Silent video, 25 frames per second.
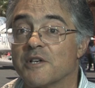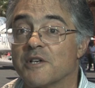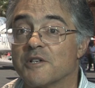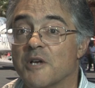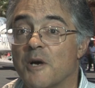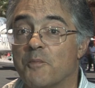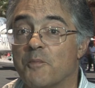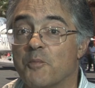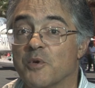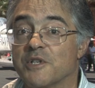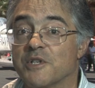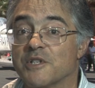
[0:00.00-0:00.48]
to
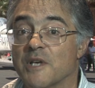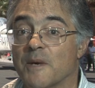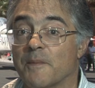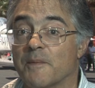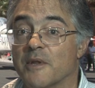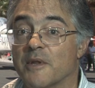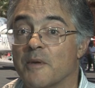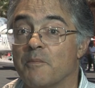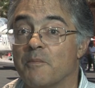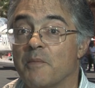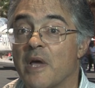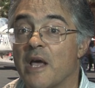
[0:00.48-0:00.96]
catch up with
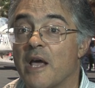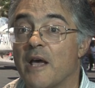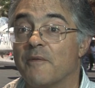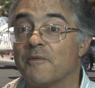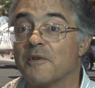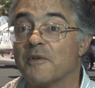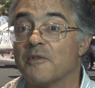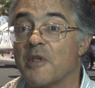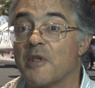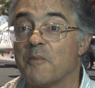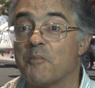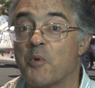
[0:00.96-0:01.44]
some of them
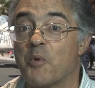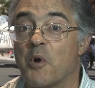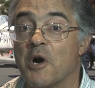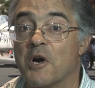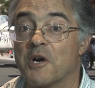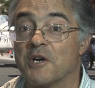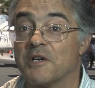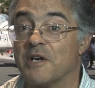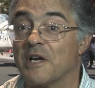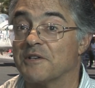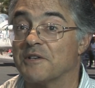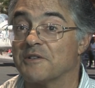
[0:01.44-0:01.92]
after they
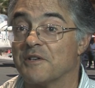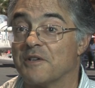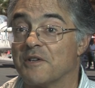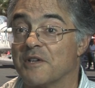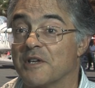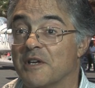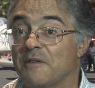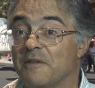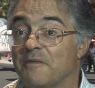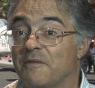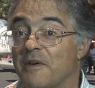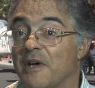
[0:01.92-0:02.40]
parked next to
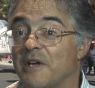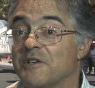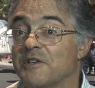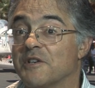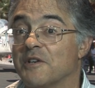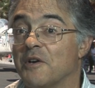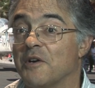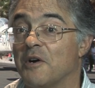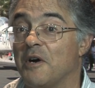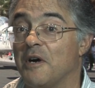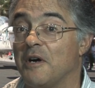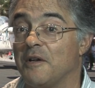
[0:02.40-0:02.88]
the
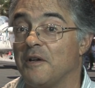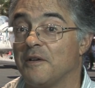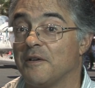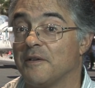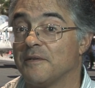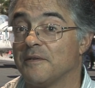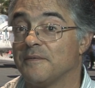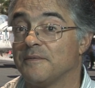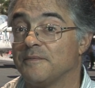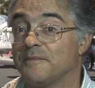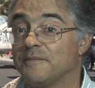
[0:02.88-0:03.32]
convention hall.